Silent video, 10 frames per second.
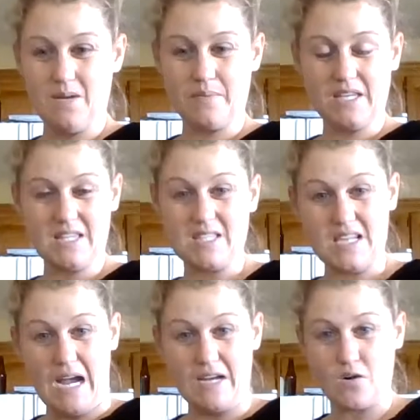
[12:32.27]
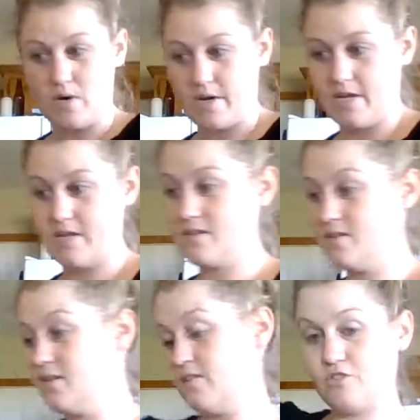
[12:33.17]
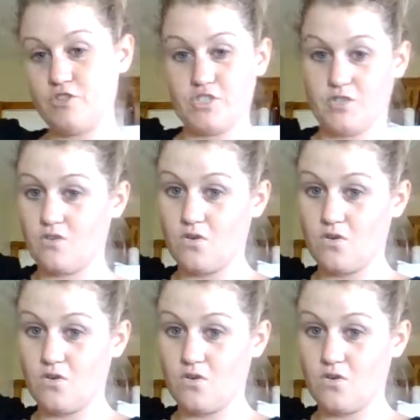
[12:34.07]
Get the static working, and you're just going